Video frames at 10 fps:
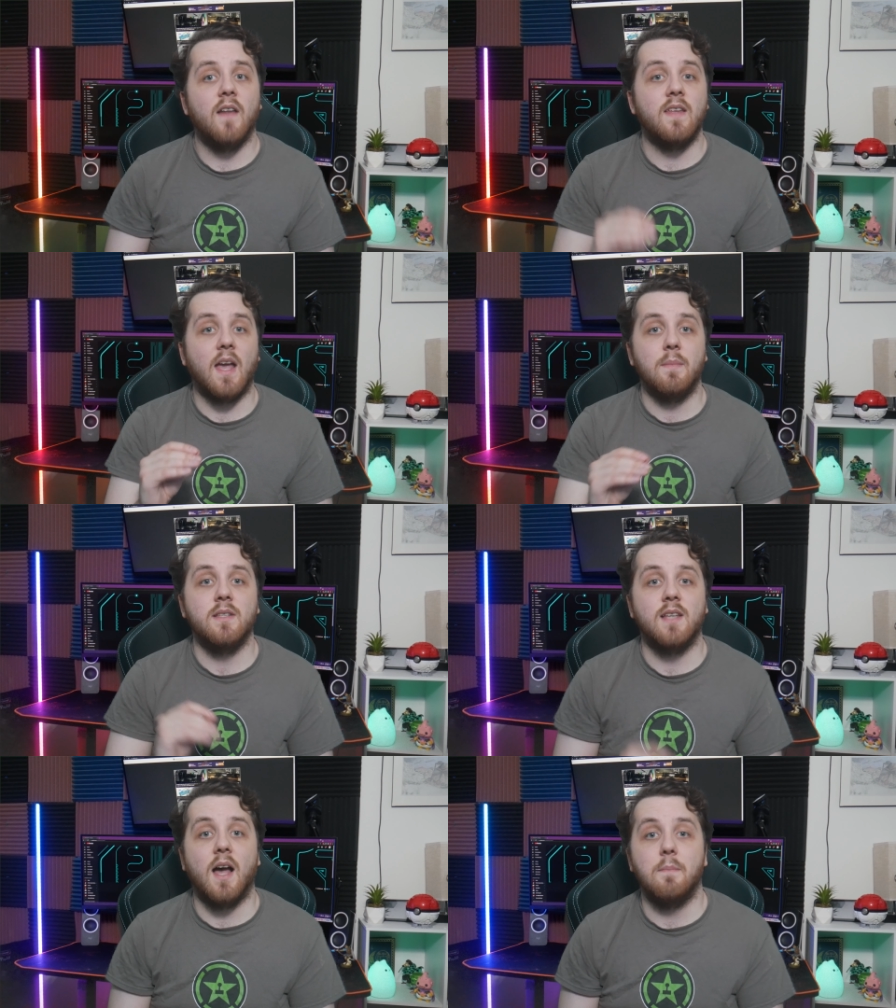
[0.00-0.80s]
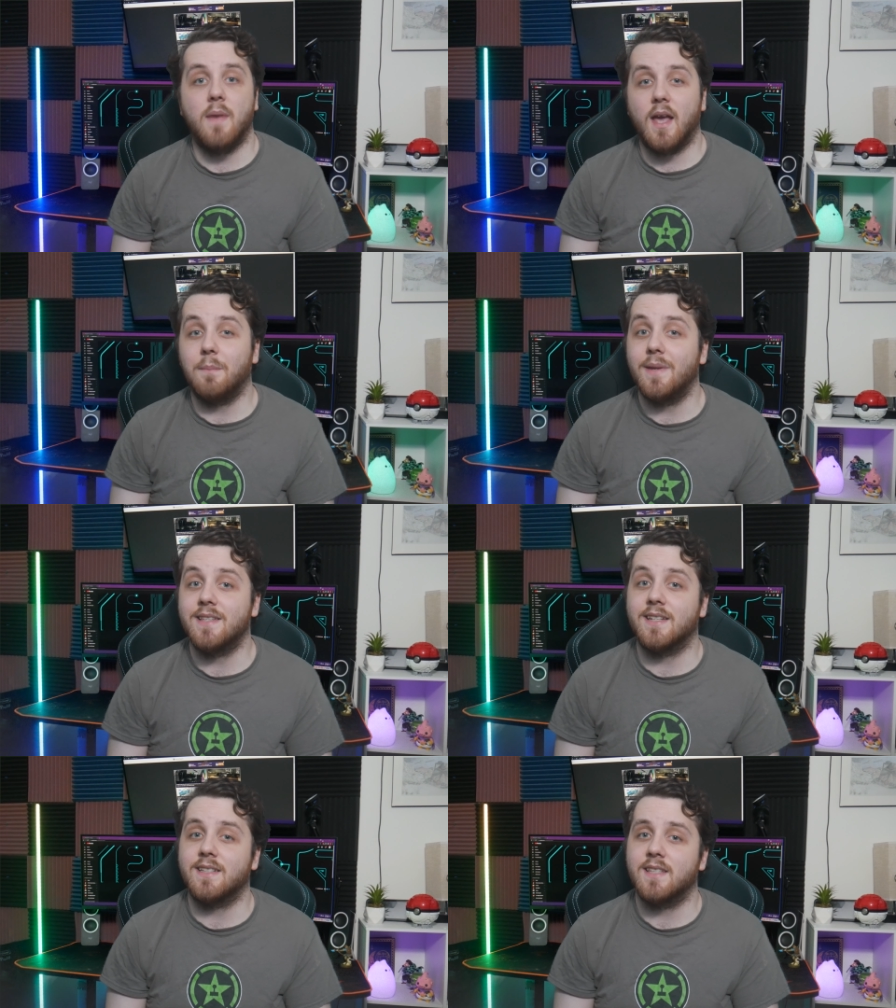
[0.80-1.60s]
on the MSI MAG
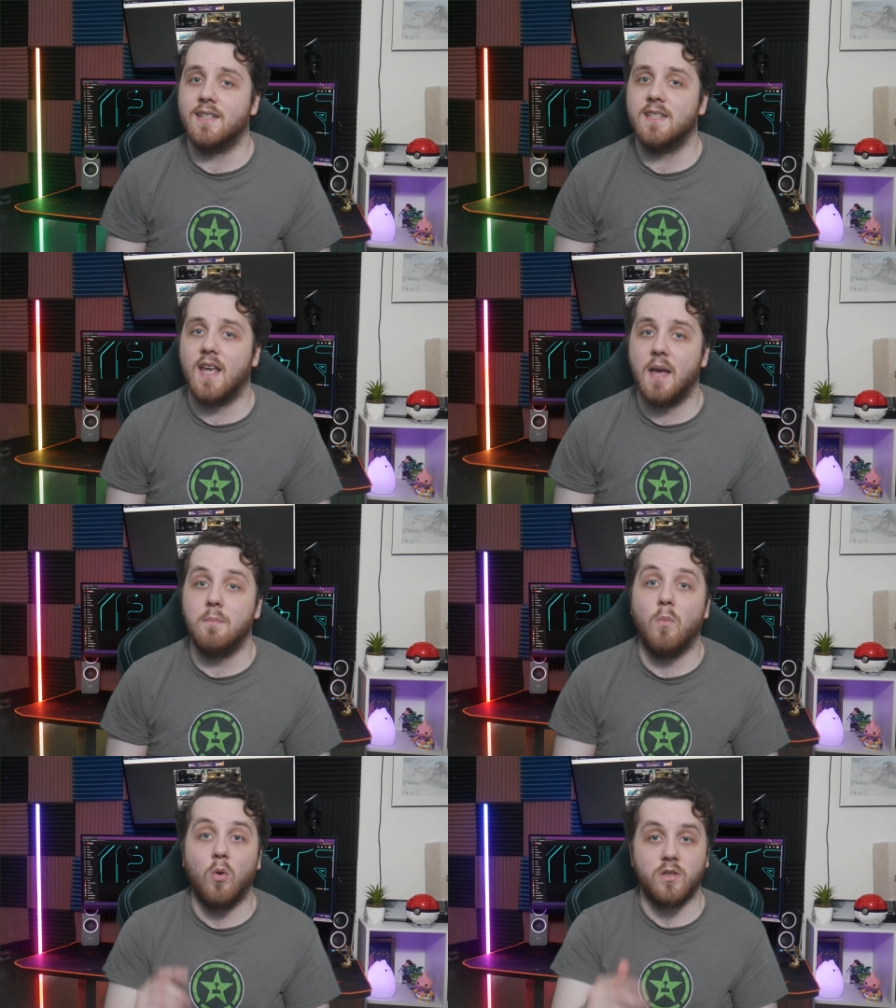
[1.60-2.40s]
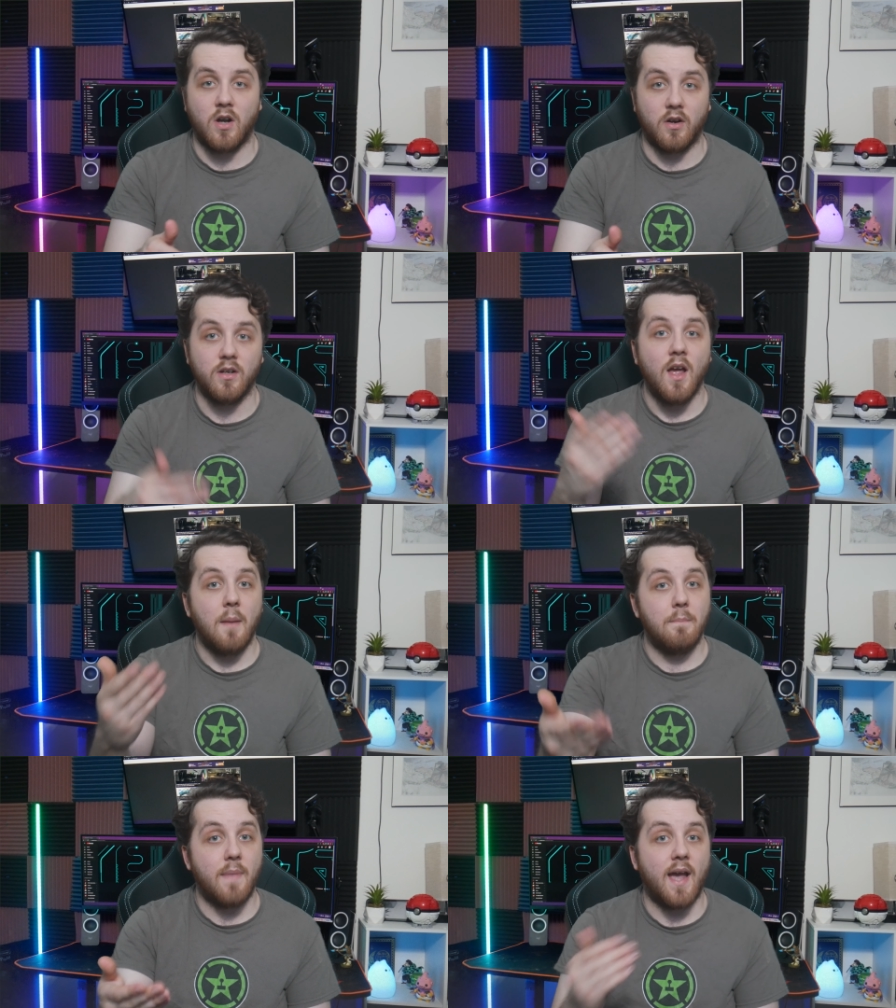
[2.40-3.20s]
B660M Mortar
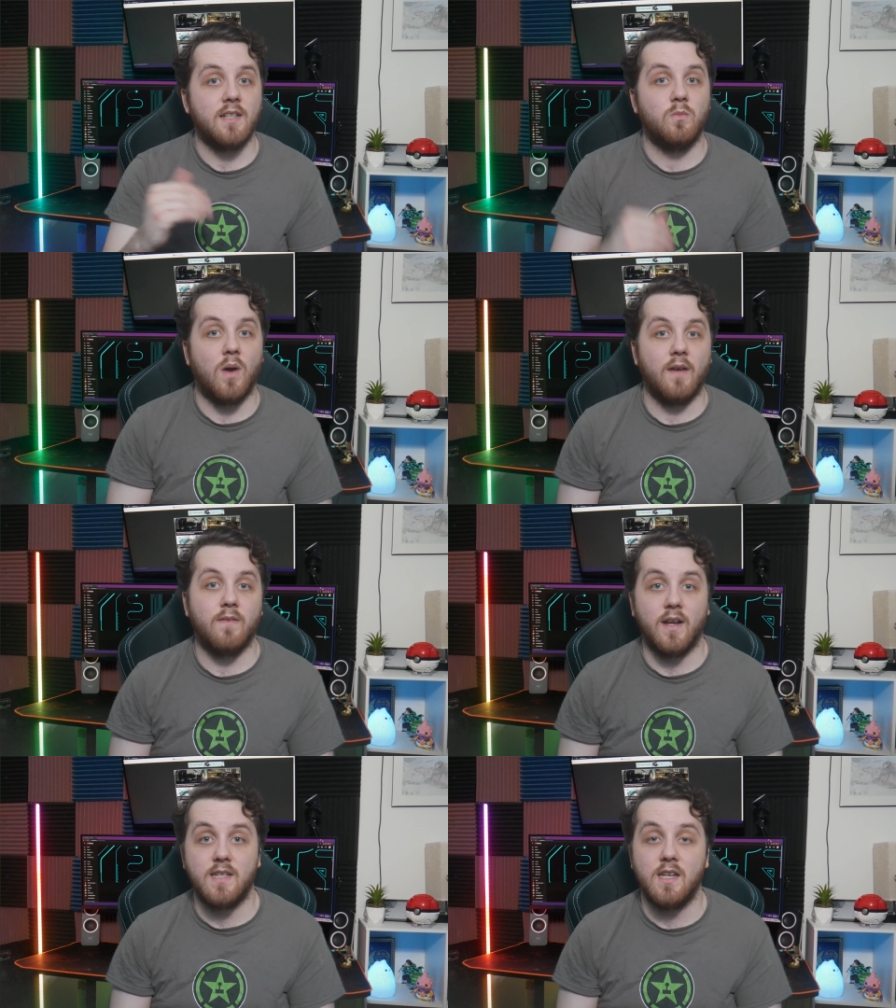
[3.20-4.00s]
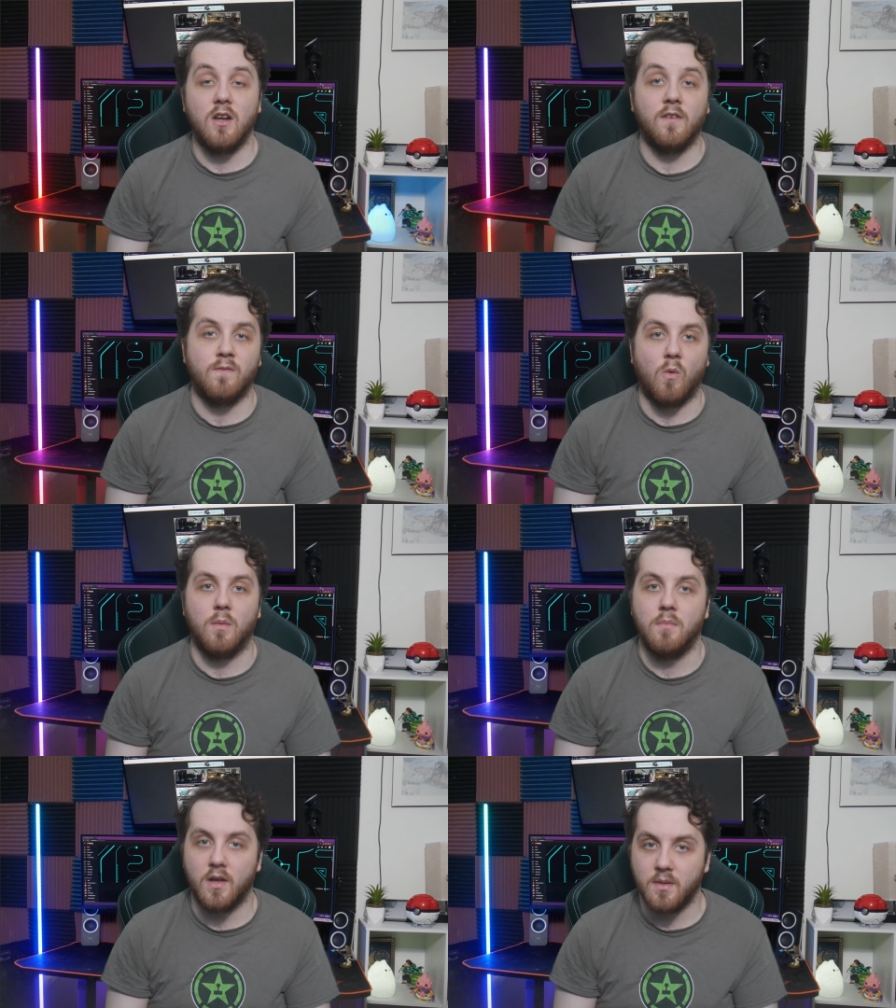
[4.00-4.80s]
Max Wi-Fi
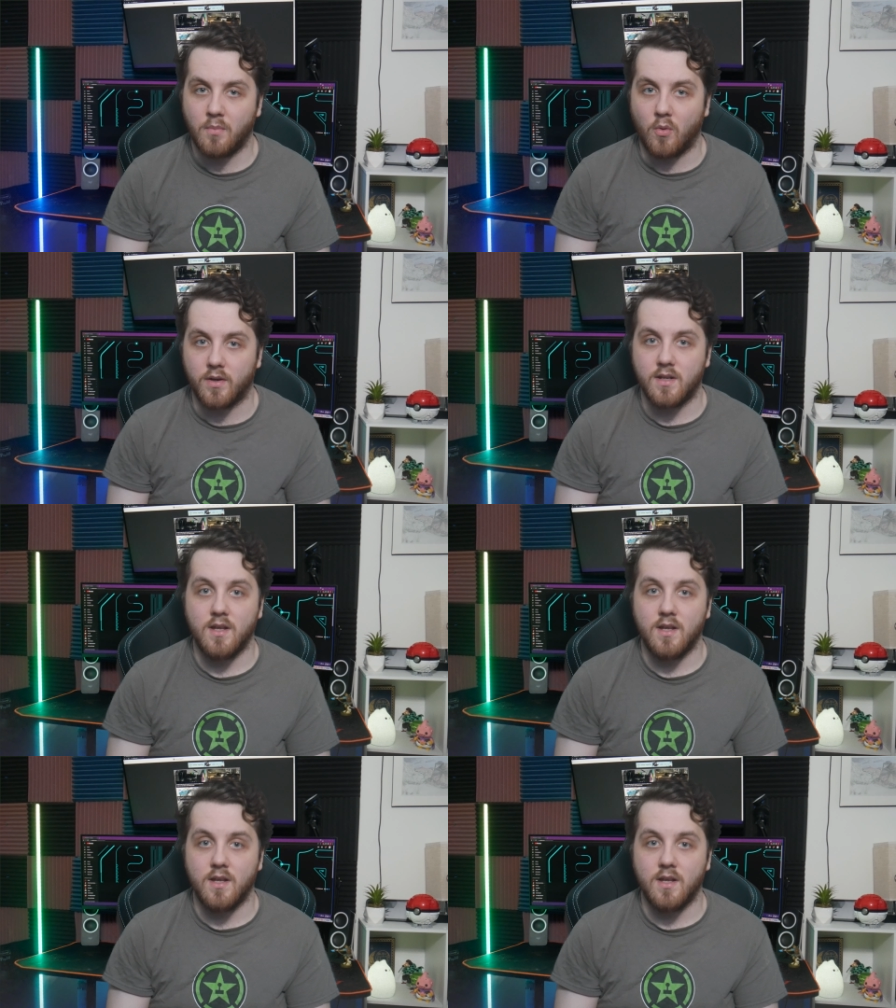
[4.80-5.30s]
DDR4 motherboard.